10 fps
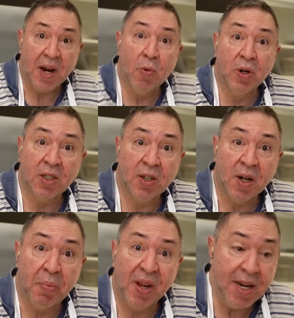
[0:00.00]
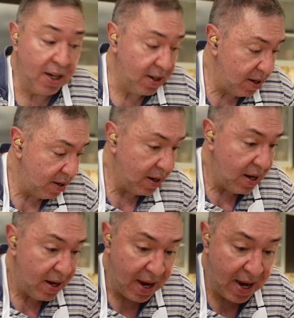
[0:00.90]
now we're just gonna plate it.
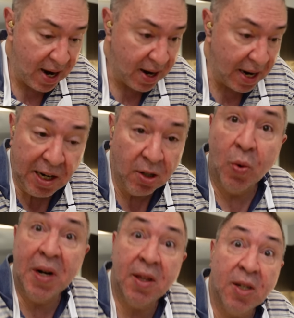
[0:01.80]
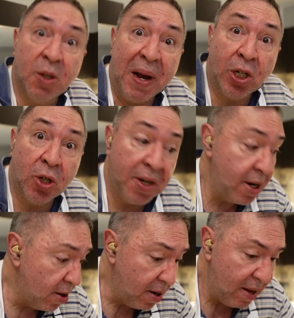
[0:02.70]
And I didn't do anything special
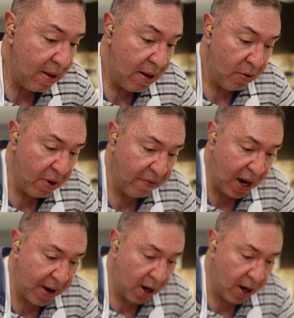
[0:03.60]
here. We've got